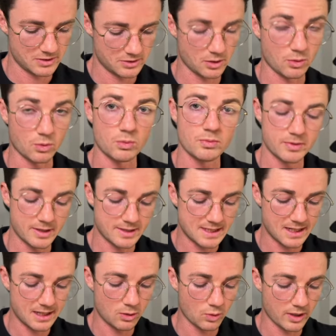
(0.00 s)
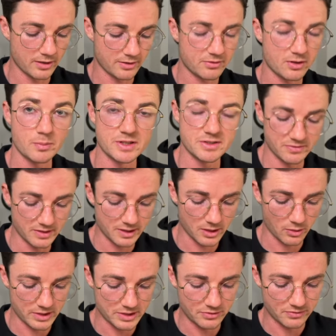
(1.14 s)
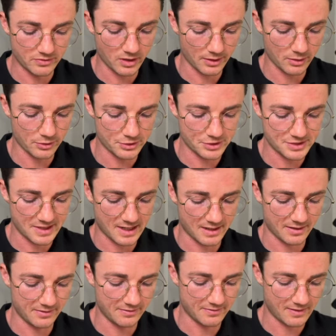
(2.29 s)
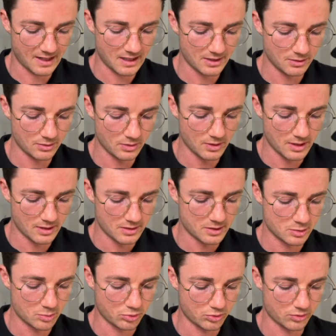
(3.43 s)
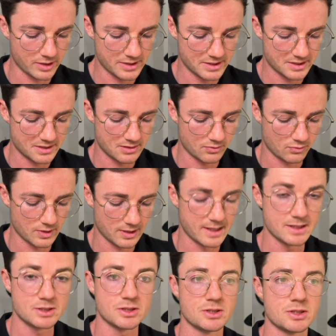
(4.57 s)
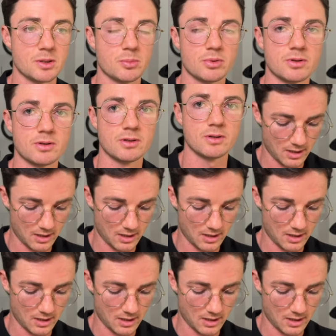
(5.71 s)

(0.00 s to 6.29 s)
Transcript: So the takeaway from this video is you've got to understand the value to price relationship.